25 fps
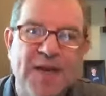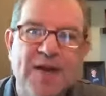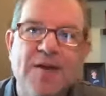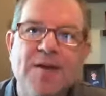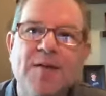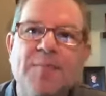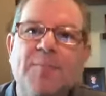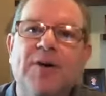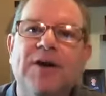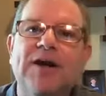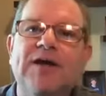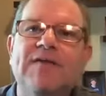
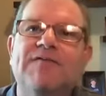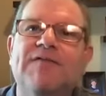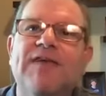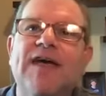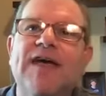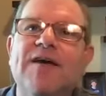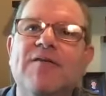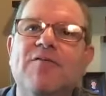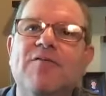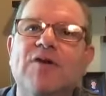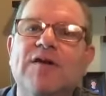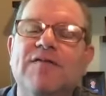But if
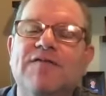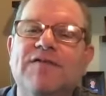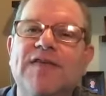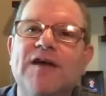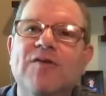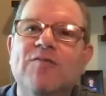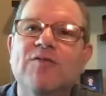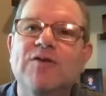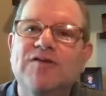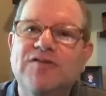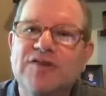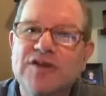they, if
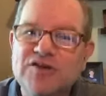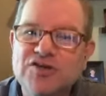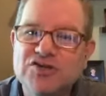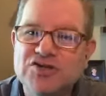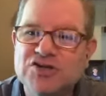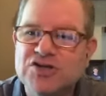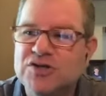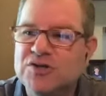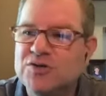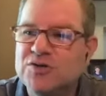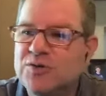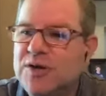they
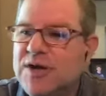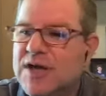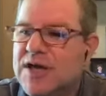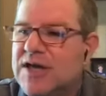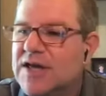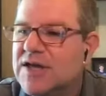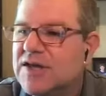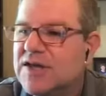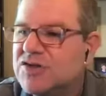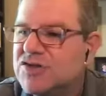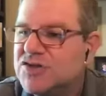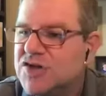resist you,
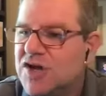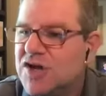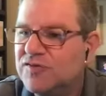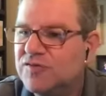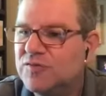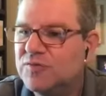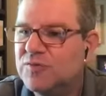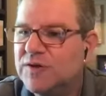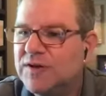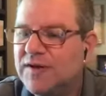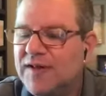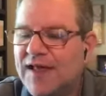
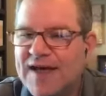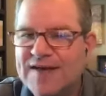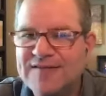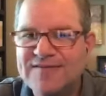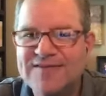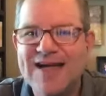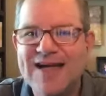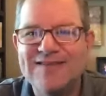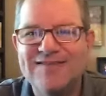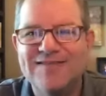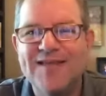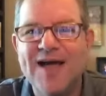just realize
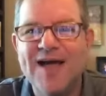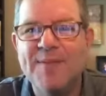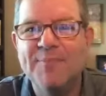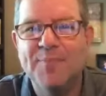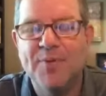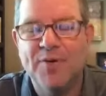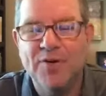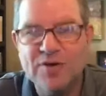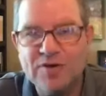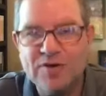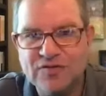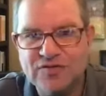that's not
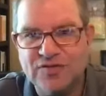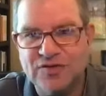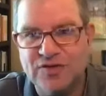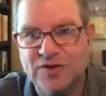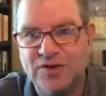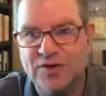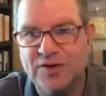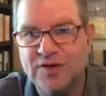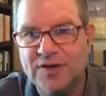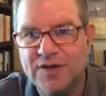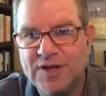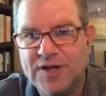
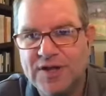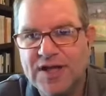personal.